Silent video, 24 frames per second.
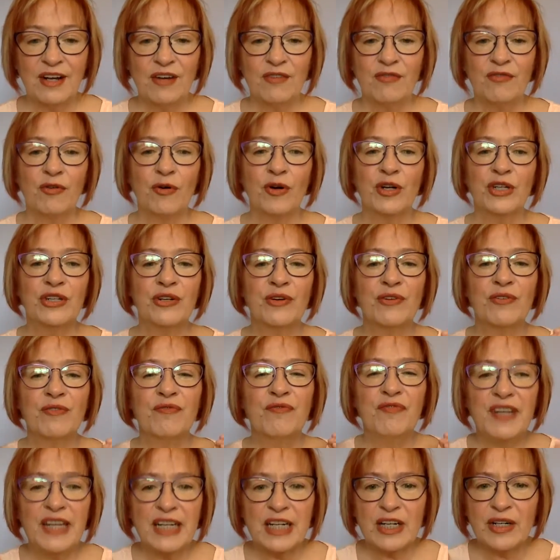for your
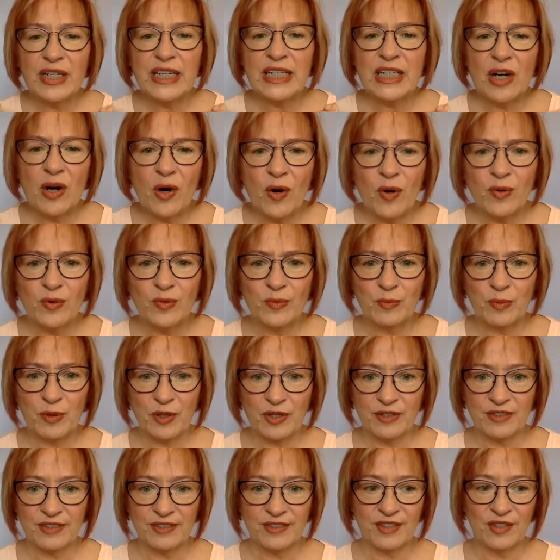very own
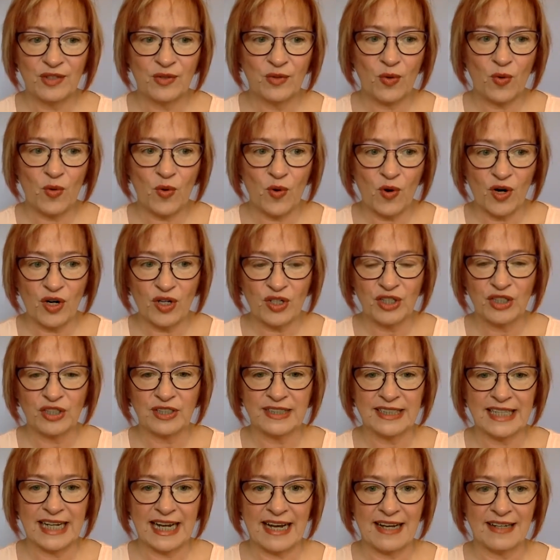personal oracle
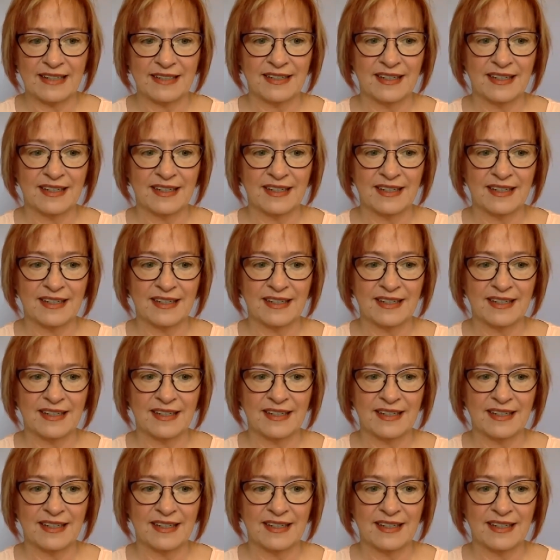deck,